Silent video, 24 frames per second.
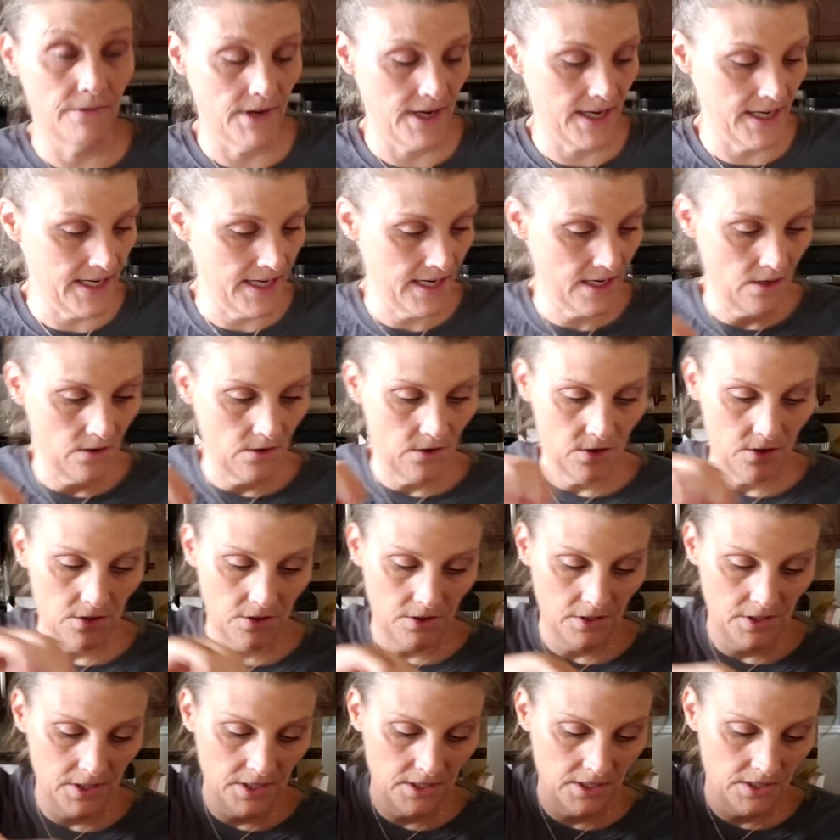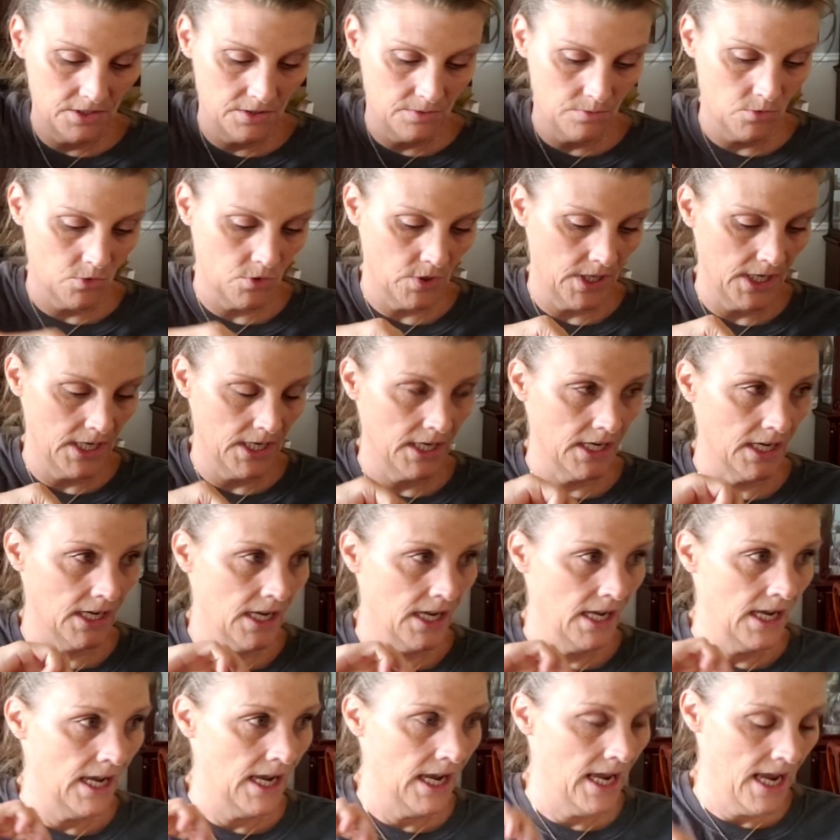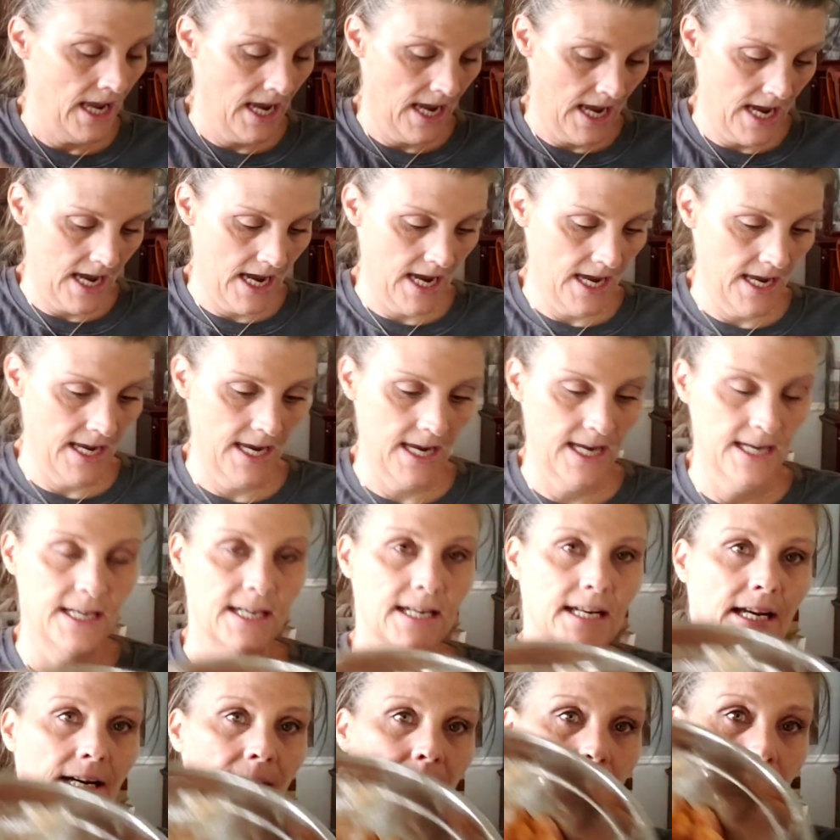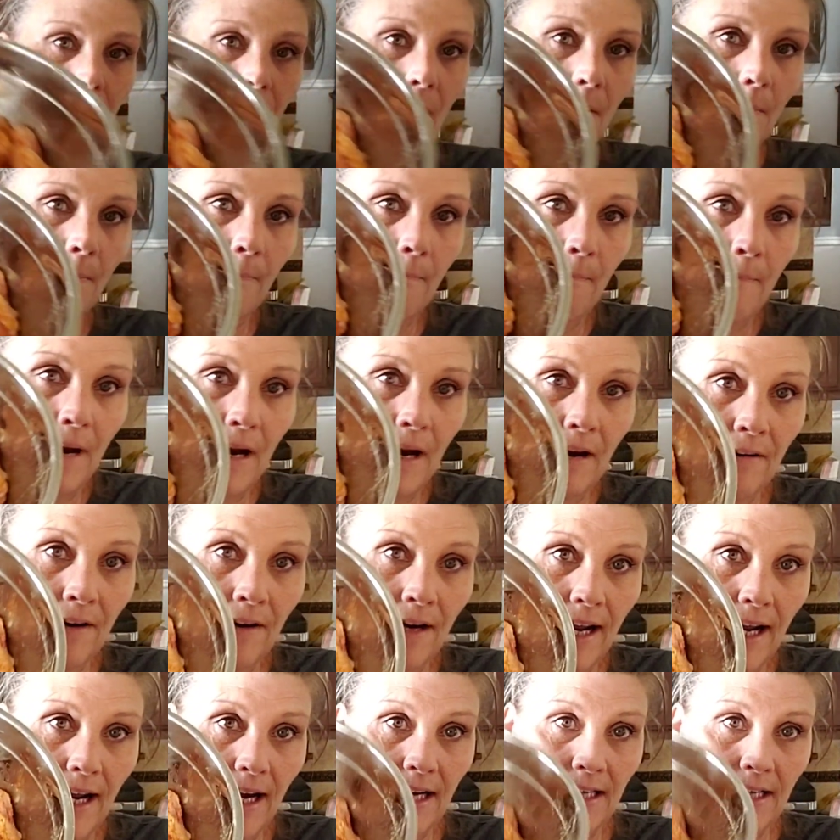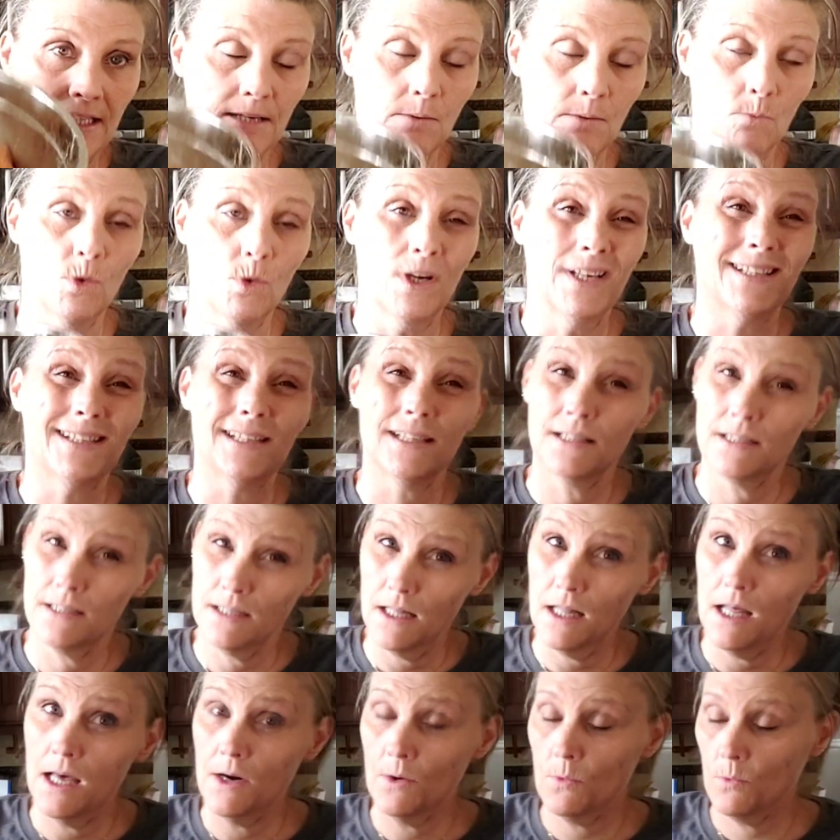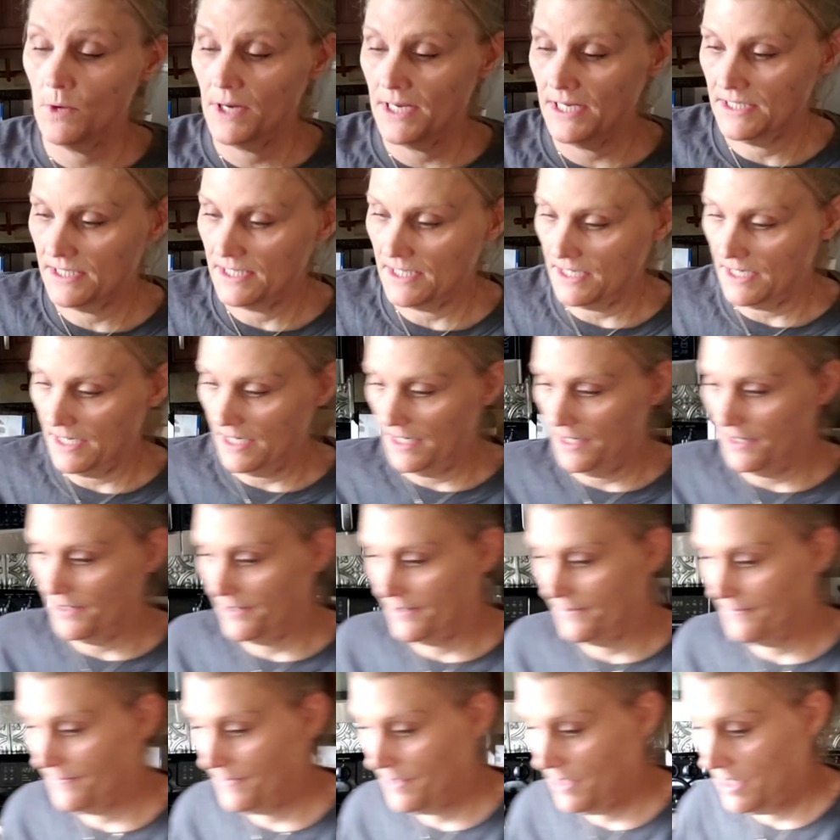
right now. Earlier this morning I ended up marinating some wings. There's a lot of wings in here.